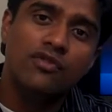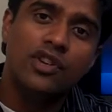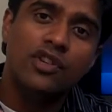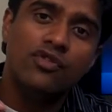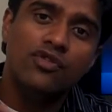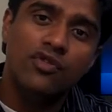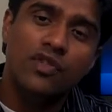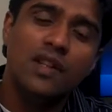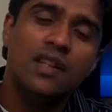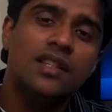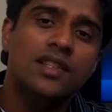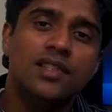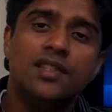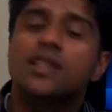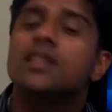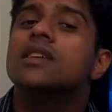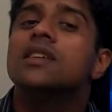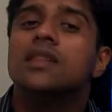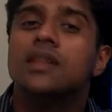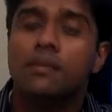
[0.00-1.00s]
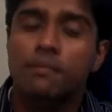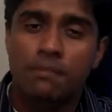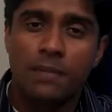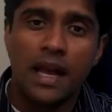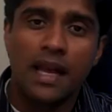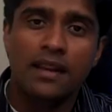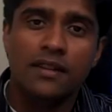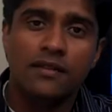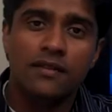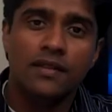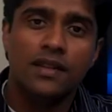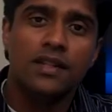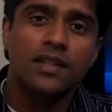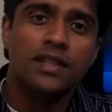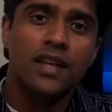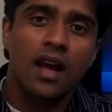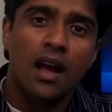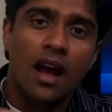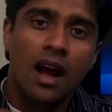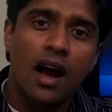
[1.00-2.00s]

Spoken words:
we're really seeing the benefits